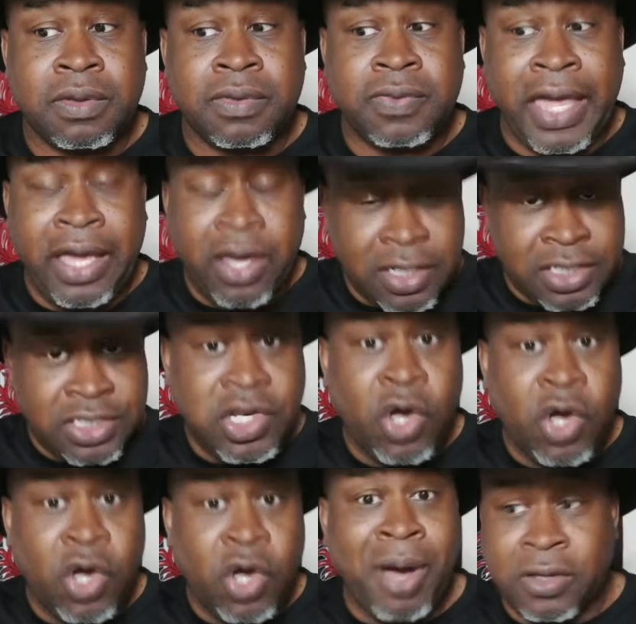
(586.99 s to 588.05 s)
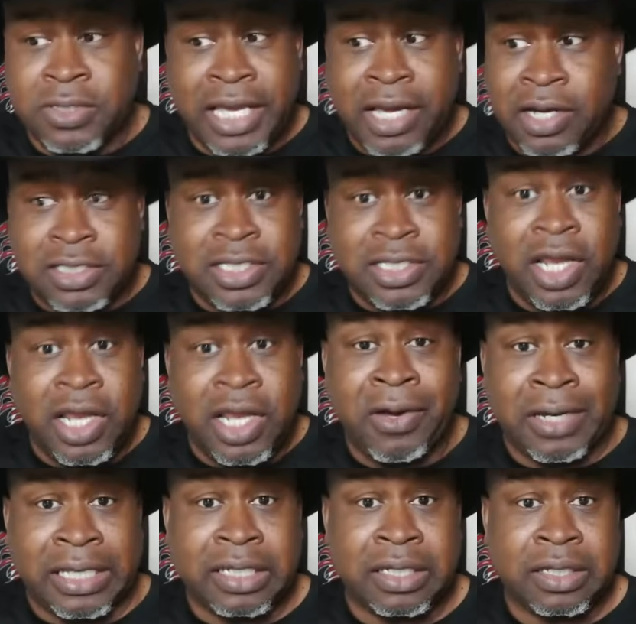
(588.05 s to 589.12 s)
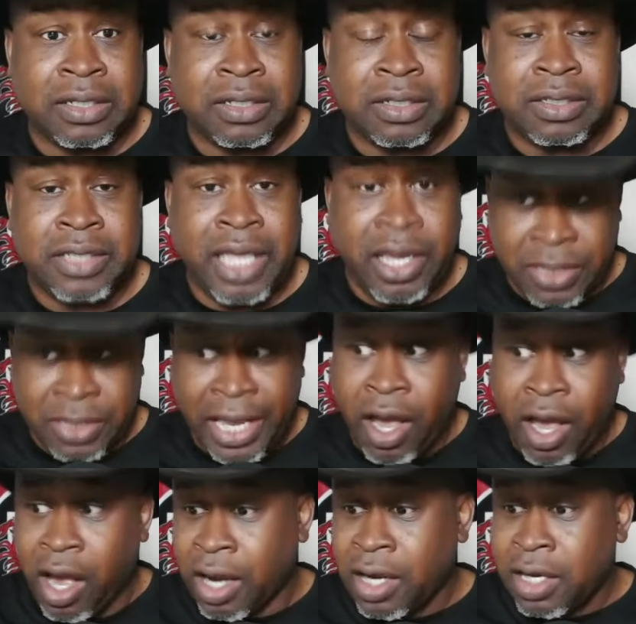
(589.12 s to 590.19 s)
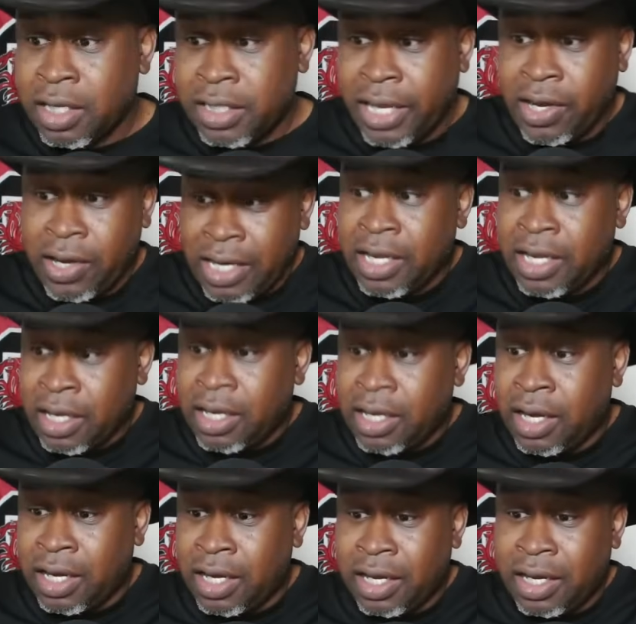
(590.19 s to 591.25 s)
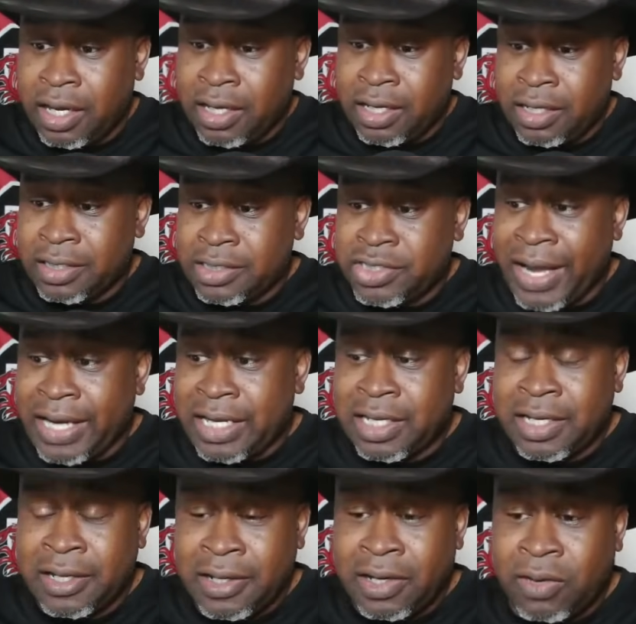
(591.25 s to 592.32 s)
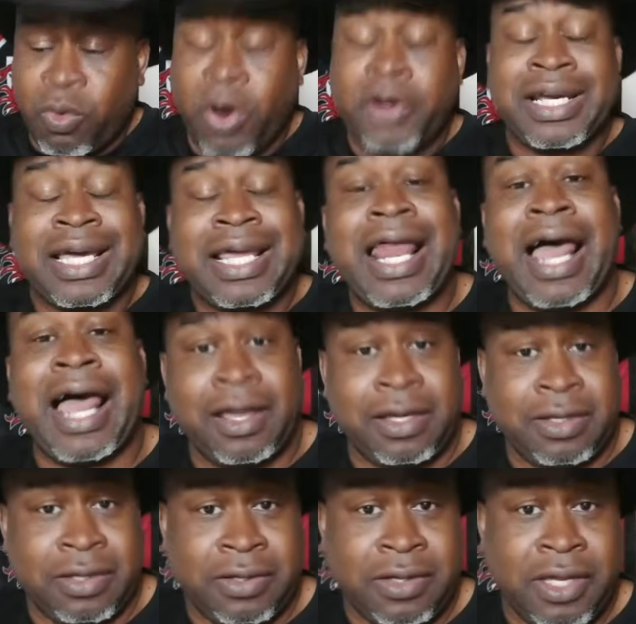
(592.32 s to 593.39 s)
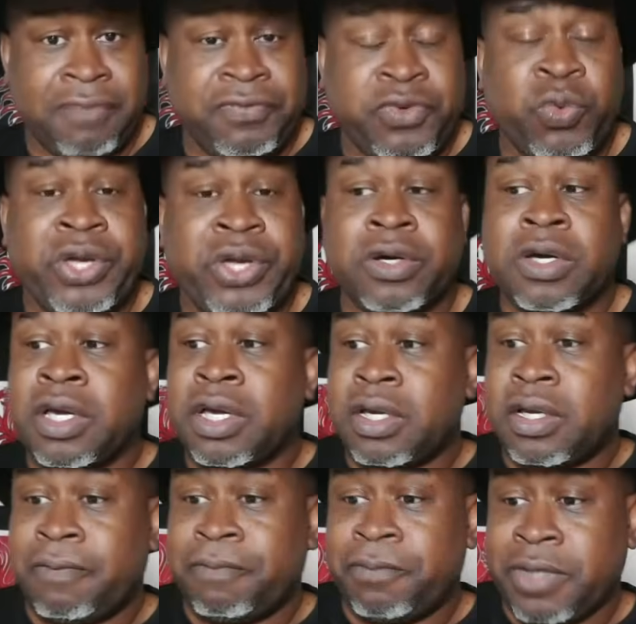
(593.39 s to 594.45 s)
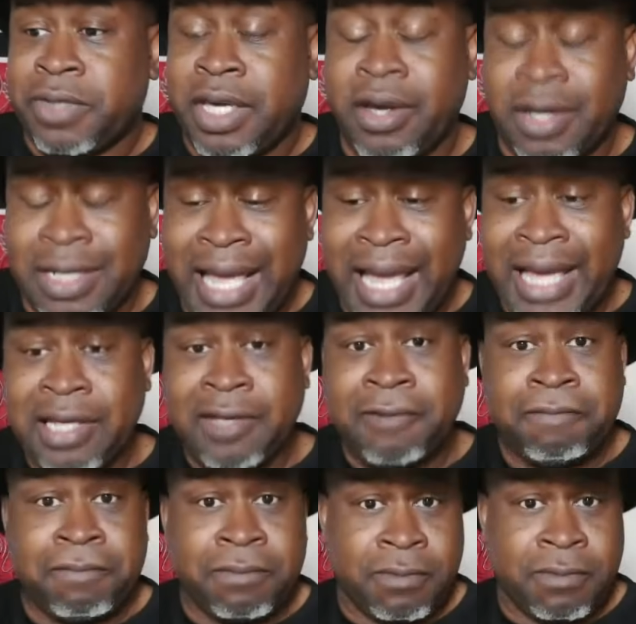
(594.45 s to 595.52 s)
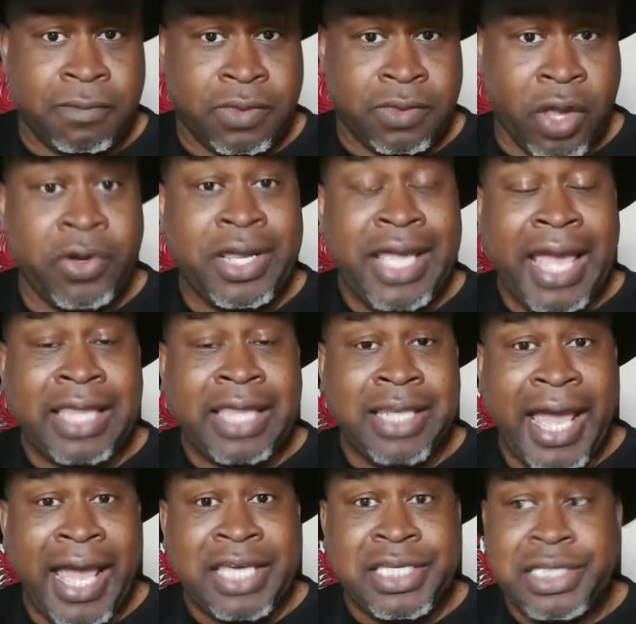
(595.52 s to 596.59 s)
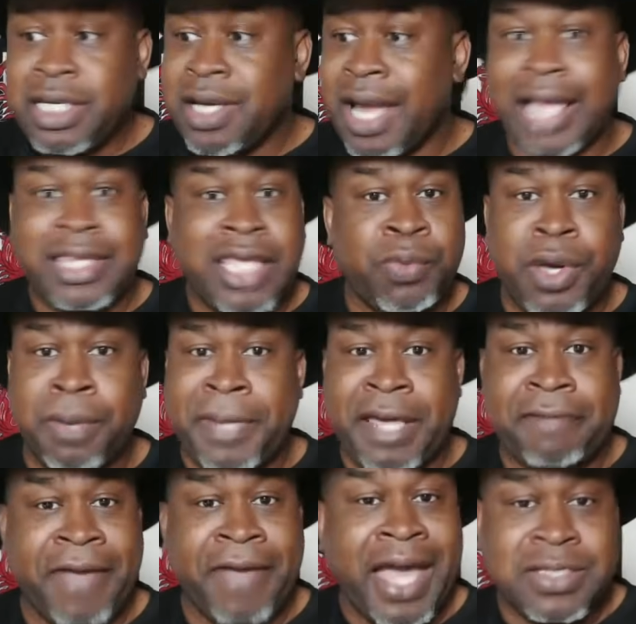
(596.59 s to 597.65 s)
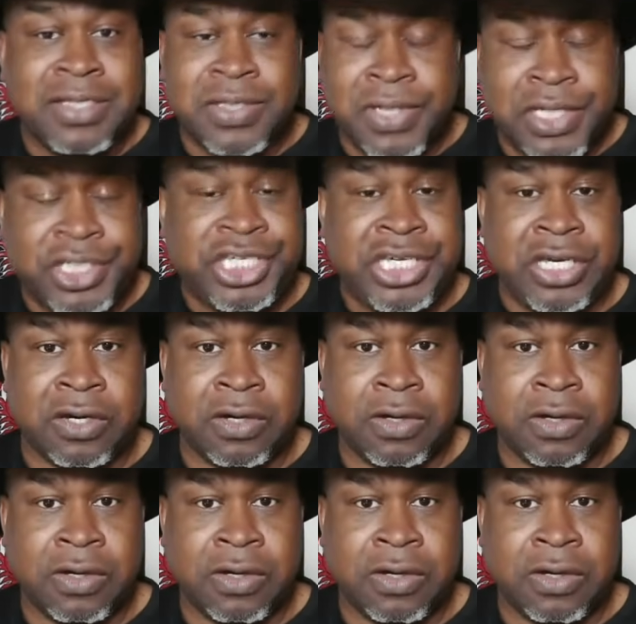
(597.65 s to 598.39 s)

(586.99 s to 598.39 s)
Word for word: They're going to slow ball it. They are. They're going to try to work clock, if you will. Carolina, 38th last year. I think we're going to play faster this year.